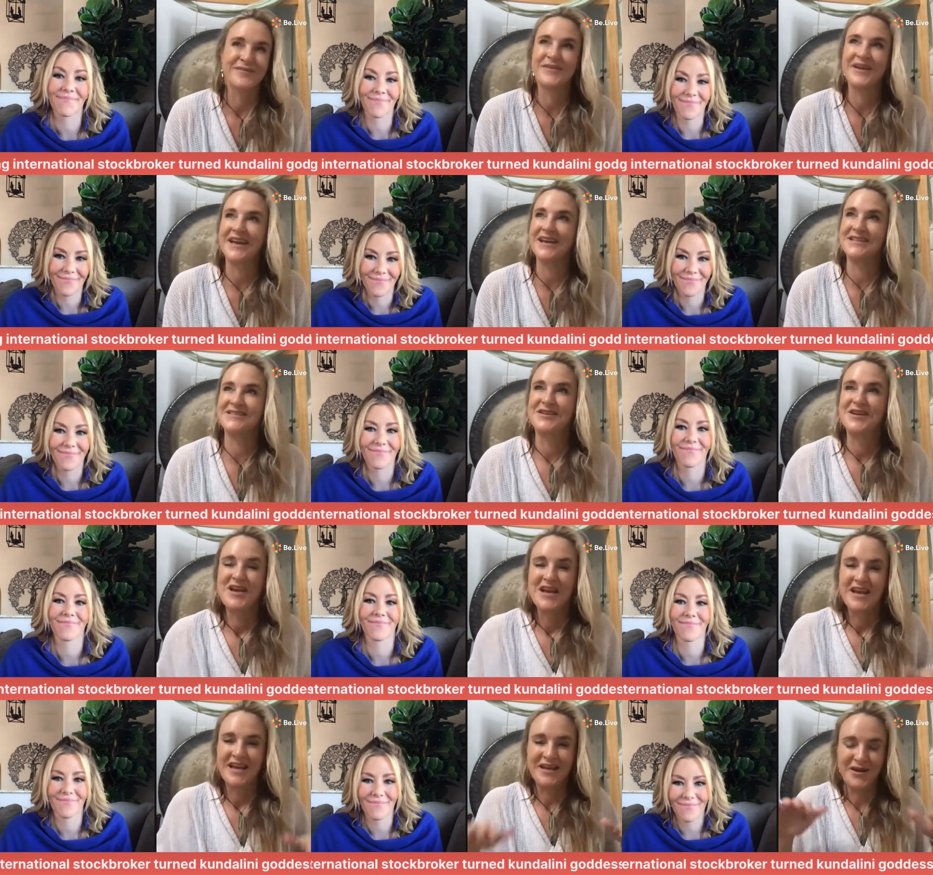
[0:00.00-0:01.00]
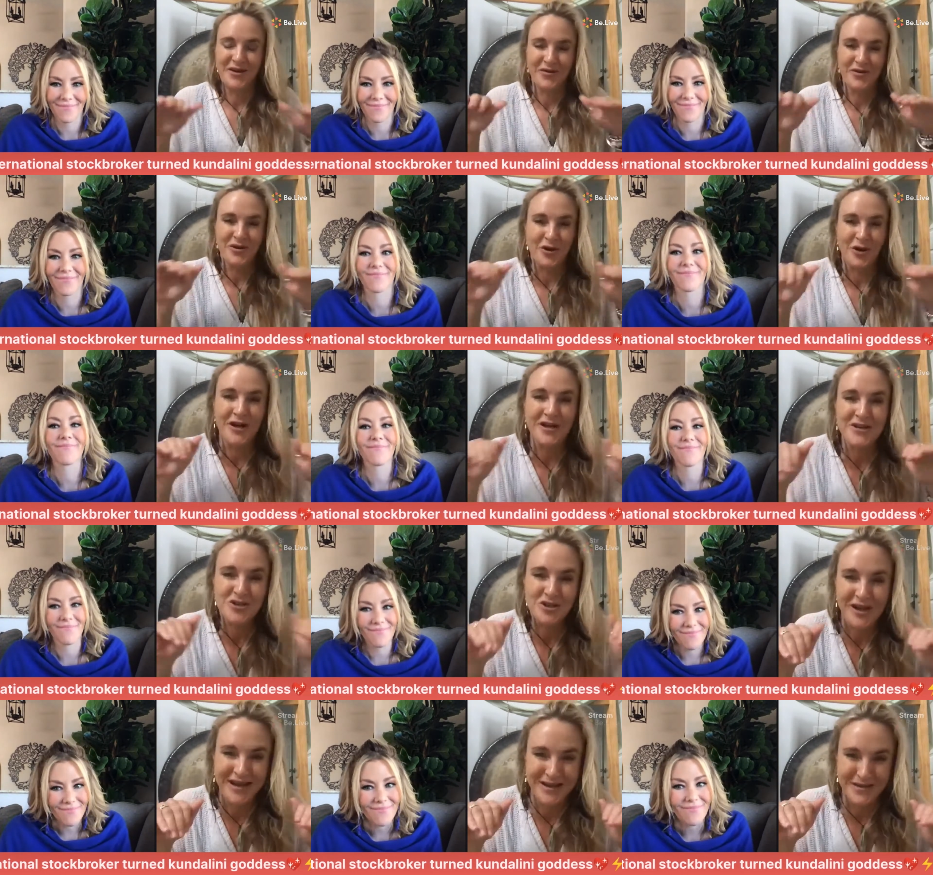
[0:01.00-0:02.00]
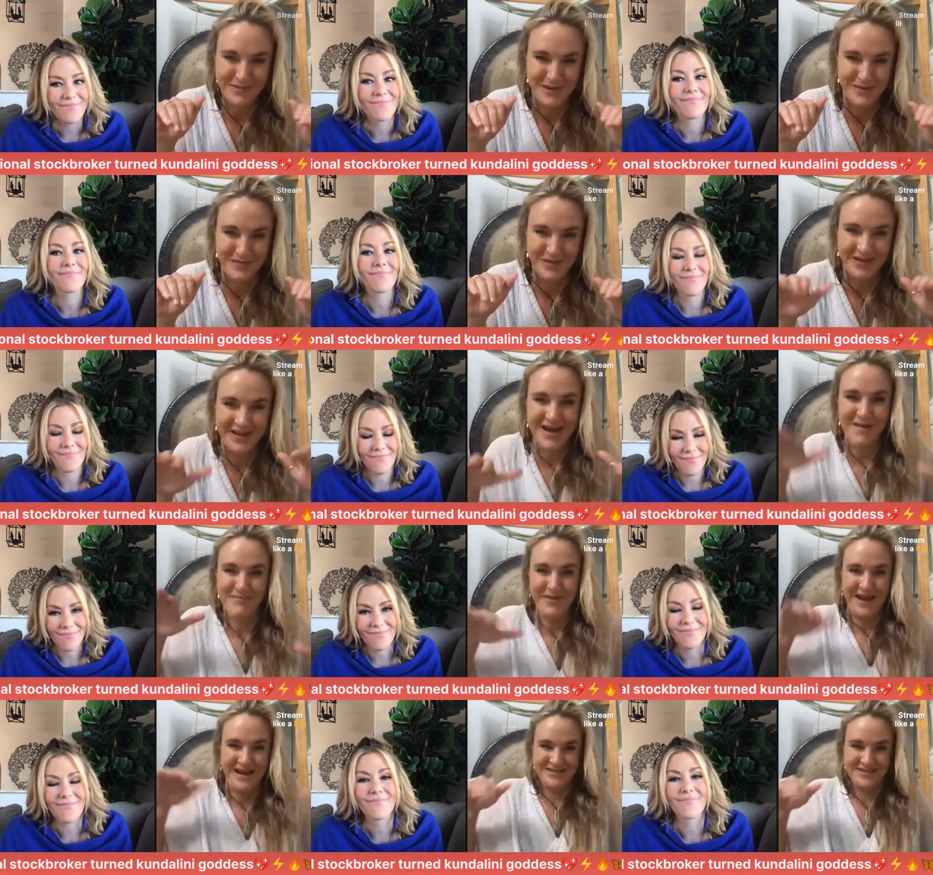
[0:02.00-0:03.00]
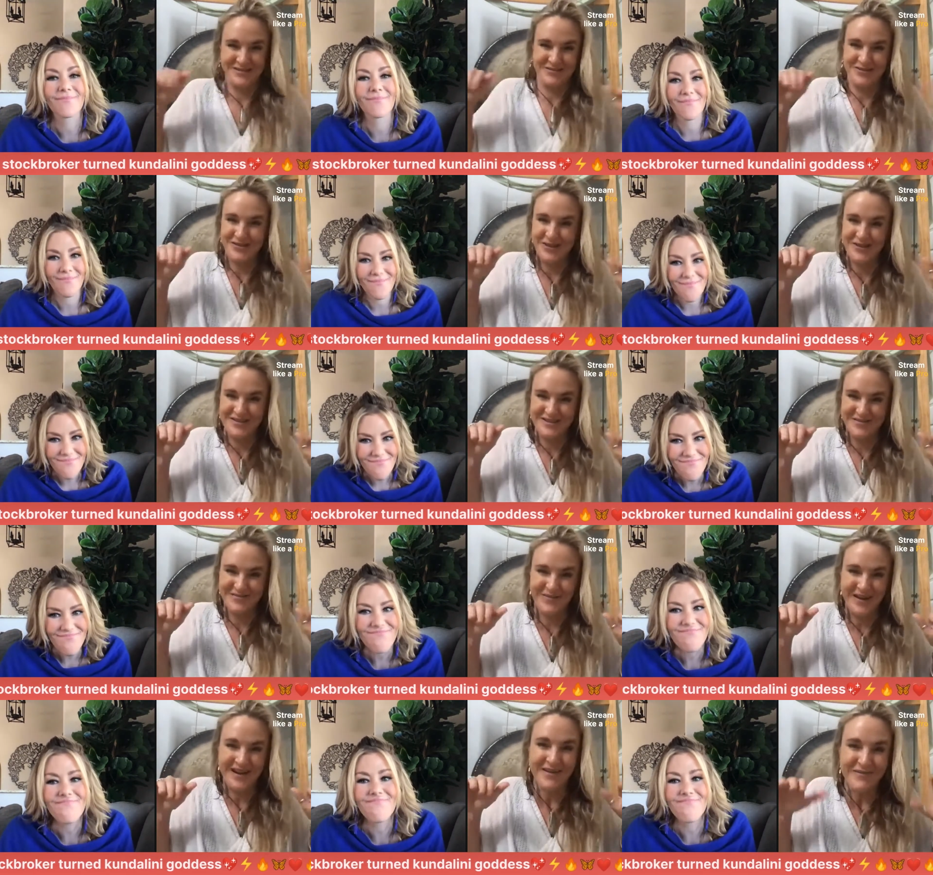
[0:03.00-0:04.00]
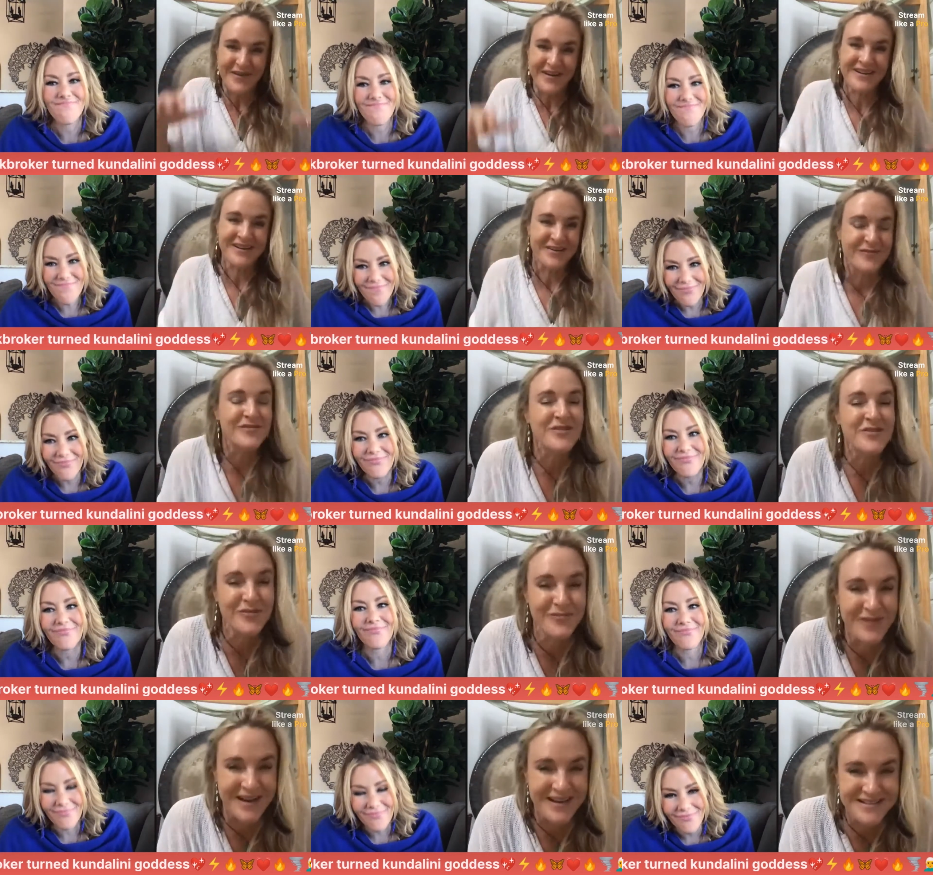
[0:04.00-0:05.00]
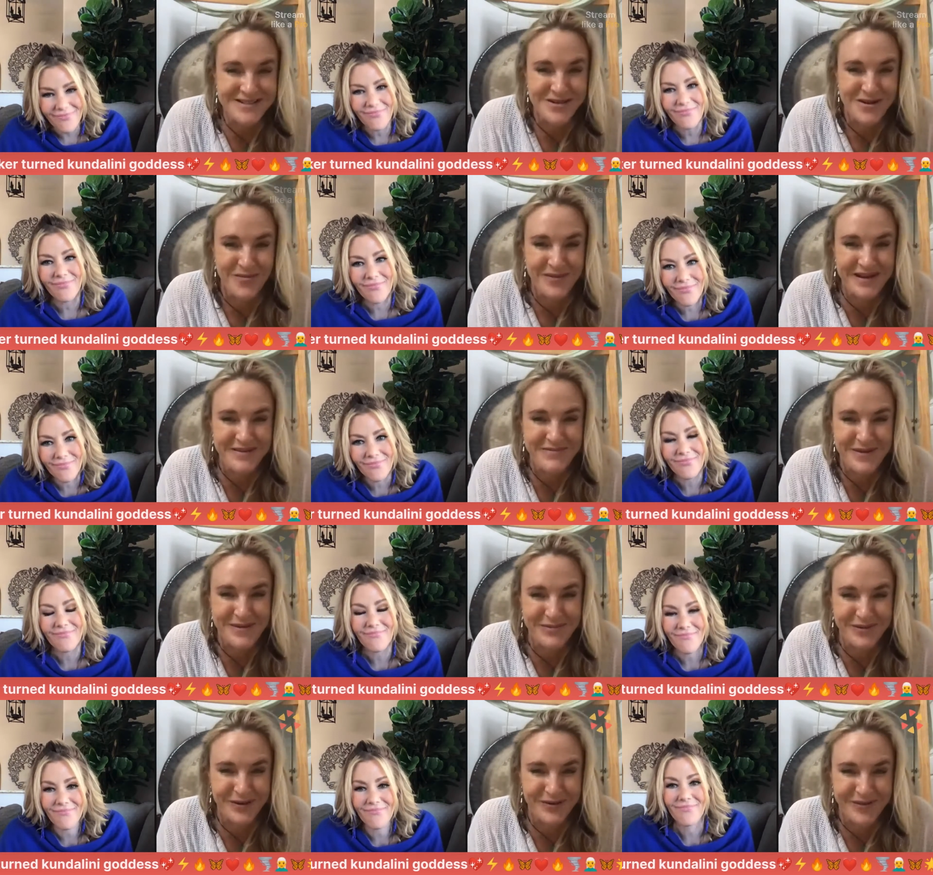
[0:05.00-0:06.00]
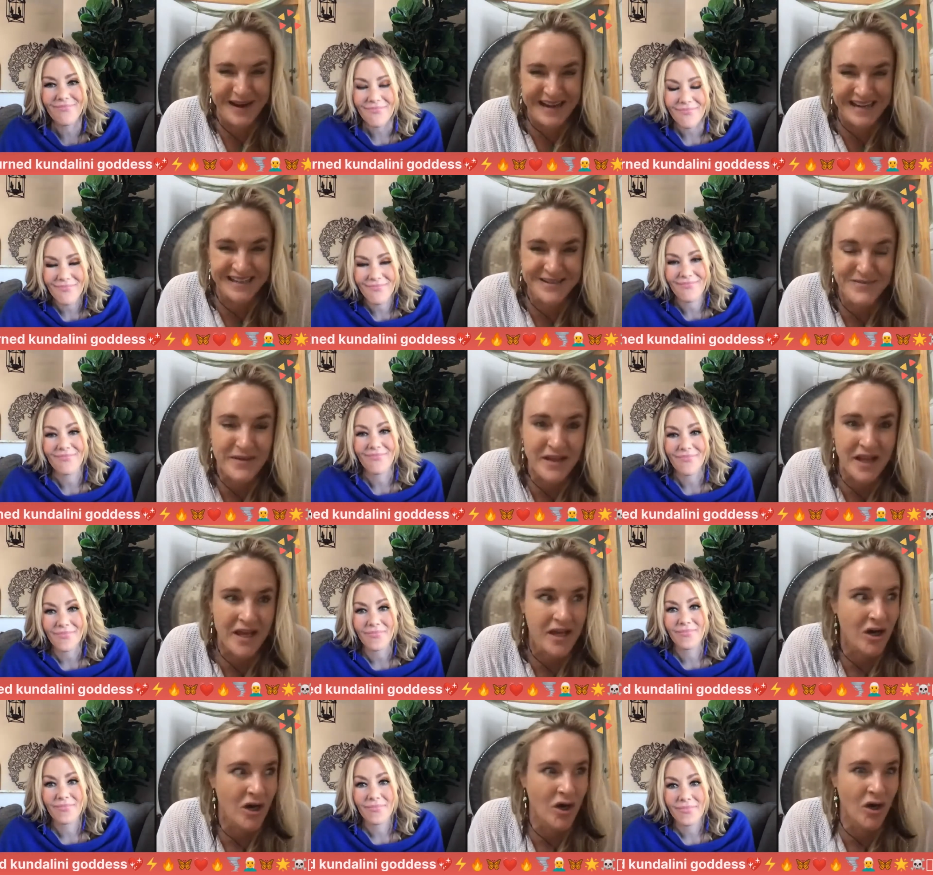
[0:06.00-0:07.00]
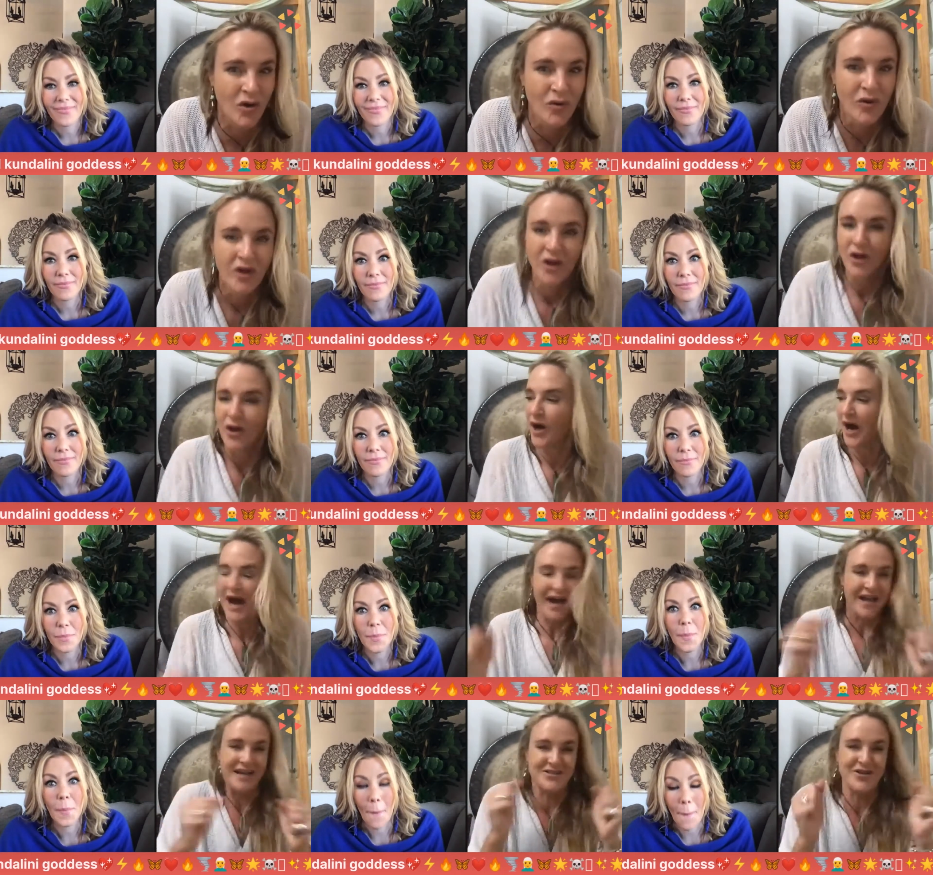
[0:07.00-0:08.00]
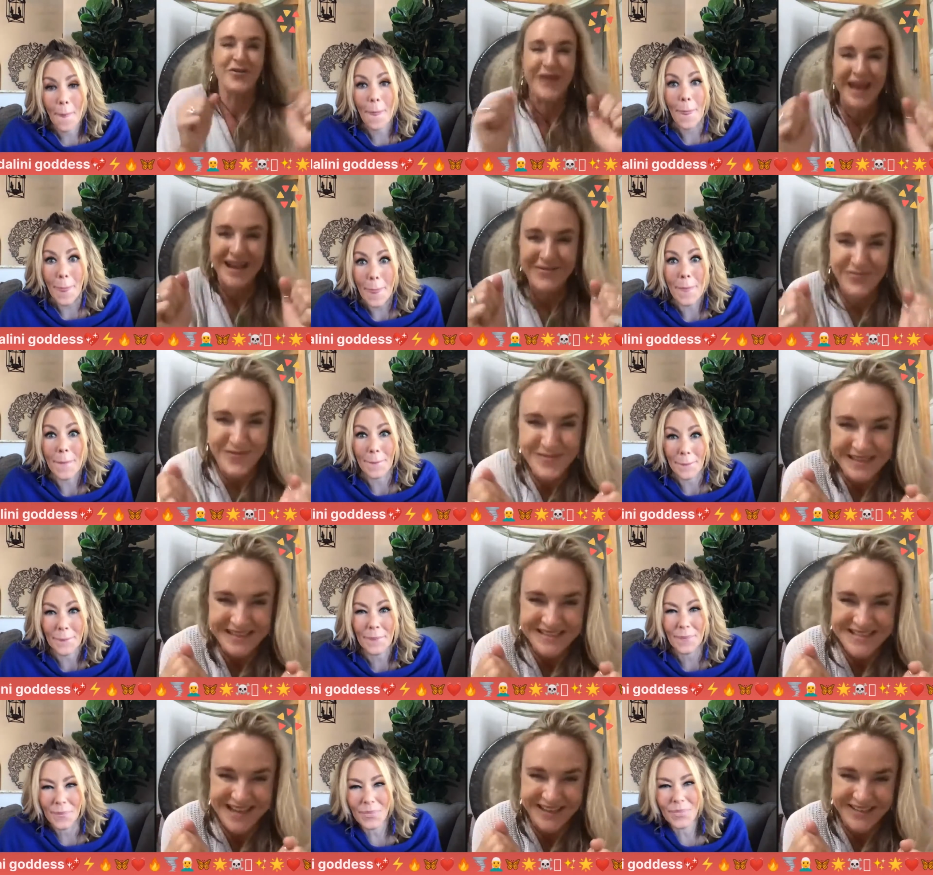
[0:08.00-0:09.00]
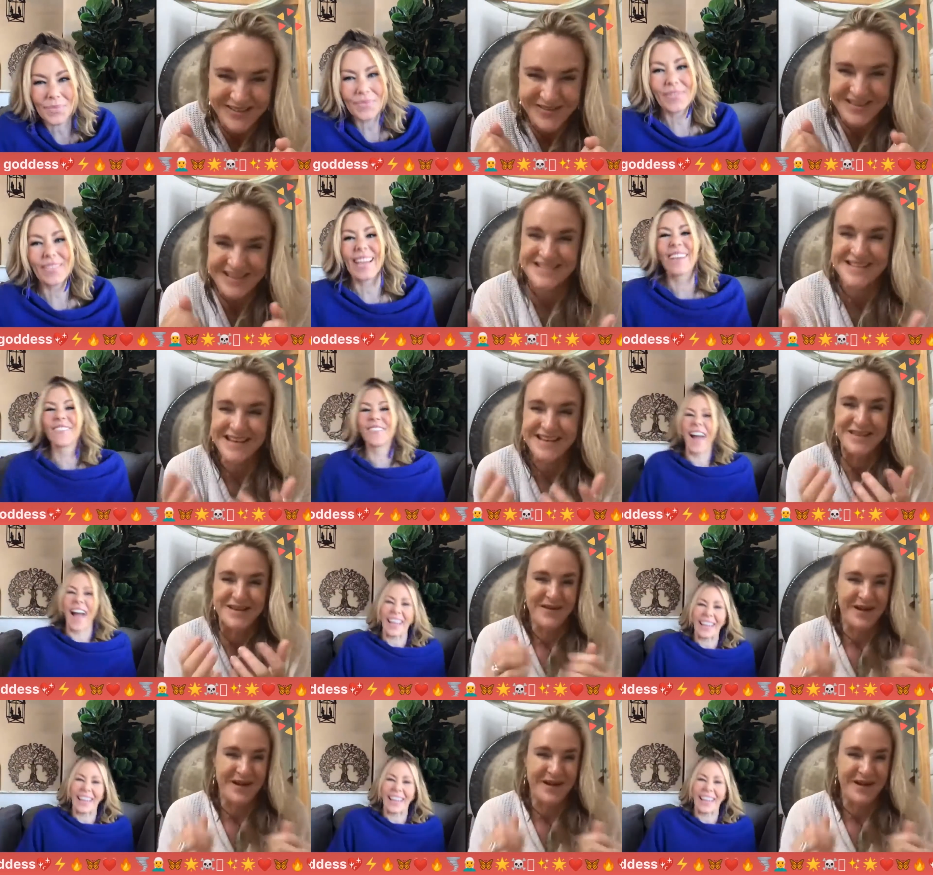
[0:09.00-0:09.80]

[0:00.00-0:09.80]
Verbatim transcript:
Speaker 1: it's you know you're going to shake people up as you start to but but you're you're right so many people are waiting to be like oh it's okay for me to tell you this like the oh.